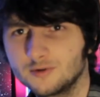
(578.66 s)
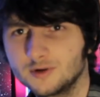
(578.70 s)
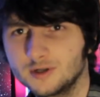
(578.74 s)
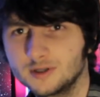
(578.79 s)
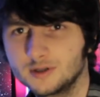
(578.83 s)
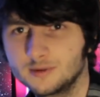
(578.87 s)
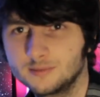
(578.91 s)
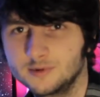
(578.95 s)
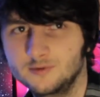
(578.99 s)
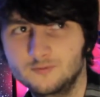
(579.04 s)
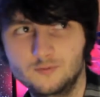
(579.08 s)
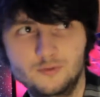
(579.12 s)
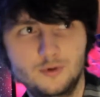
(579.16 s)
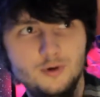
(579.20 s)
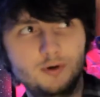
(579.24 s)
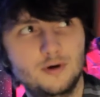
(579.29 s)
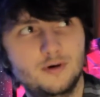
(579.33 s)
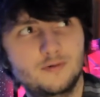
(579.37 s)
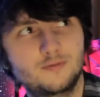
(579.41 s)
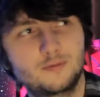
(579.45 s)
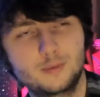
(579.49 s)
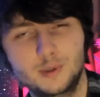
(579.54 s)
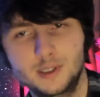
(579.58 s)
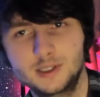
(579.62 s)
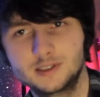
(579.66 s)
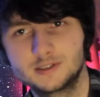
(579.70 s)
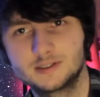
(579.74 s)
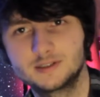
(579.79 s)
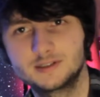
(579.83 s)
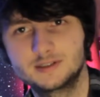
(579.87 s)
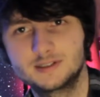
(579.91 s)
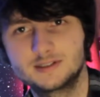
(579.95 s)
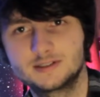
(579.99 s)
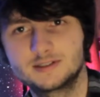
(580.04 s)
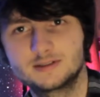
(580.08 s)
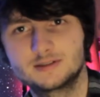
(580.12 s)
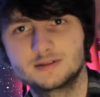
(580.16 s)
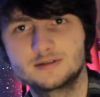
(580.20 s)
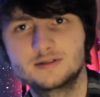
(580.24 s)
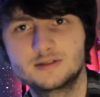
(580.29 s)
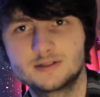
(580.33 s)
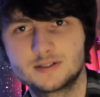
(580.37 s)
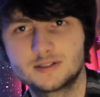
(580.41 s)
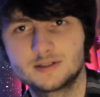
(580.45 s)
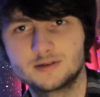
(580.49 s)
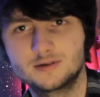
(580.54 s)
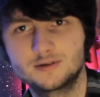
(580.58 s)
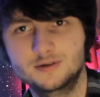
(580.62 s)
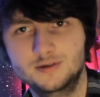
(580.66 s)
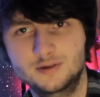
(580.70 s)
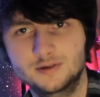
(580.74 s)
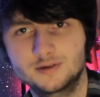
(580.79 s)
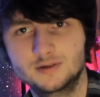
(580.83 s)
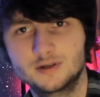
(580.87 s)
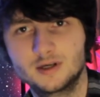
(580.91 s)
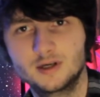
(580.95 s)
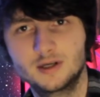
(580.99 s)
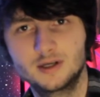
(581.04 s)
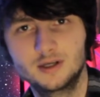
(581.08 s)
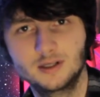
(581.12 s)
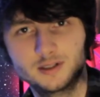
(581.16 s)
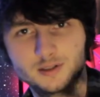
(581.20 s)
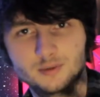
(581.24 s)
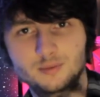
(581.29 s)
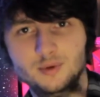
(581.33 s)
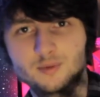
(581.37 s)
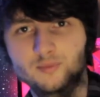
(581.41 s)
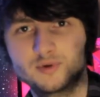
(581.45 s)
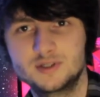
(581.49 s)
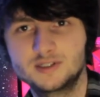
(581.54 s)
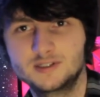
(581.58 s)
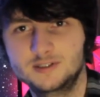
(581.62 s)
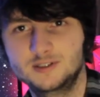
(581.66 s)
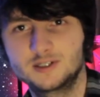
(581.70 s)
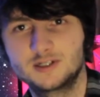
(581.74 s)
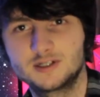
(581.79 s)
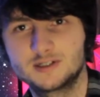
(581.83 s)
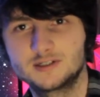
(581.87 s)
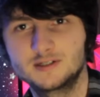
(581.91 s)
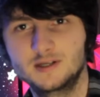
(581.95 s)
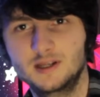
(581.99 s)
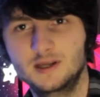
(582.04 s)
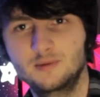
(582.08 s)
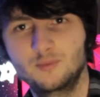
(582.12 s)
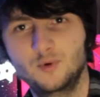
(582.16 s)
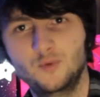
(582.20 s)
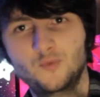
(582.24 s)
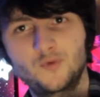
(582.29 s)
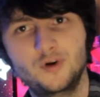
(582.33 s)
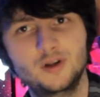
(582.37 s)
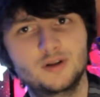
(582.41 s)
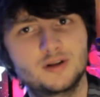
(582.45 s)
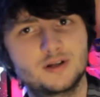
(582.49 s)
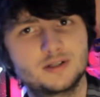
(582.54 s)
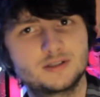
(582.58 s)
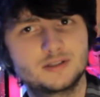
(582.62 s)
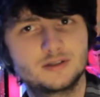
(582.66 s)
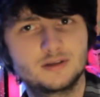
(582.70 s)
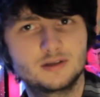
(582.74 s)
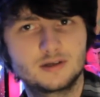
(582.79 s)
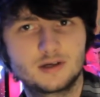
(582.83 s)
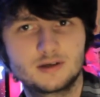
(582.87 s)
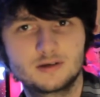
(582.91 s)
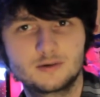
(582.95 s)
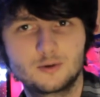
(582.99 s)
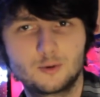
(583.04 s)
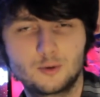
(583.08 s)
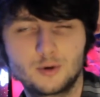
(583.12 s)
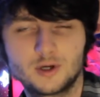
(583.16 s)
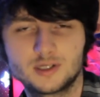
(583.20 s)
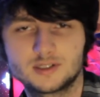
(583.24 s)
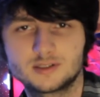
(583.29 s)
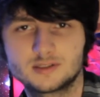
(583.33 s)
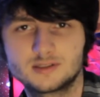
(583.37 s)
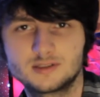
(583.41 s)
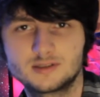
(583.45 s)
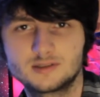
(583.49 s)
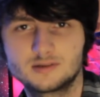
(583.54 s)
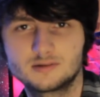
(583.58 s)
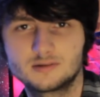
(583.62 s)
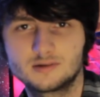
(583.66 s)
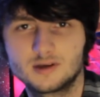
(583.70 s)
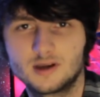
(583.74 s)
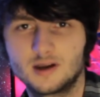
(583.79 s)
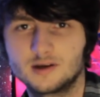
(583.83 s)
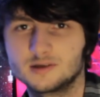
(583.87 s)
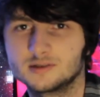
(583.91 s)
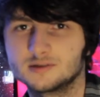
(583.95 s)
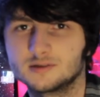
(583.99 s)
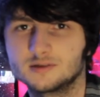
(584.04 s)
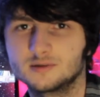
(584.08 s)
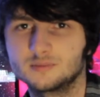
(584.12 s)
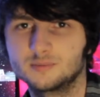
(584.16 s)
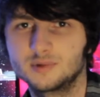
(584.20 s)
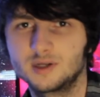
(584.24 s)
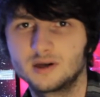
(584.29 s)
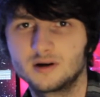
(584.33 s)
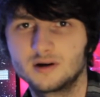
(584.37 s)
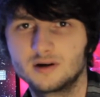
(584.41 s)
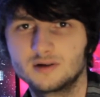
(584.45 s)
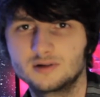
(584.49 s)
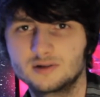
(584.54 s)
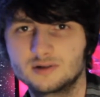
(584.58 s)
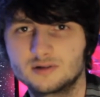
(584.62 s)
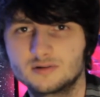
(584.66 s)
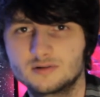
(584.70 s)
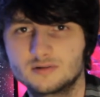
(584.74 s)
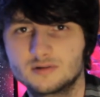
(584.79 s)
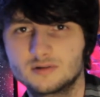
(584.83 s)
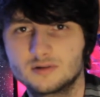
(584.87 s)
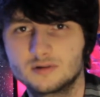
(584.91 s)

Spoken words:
and he'll be run off way into the distance, and you'll be busy chasing him and realise that the quest's cancelled behind you.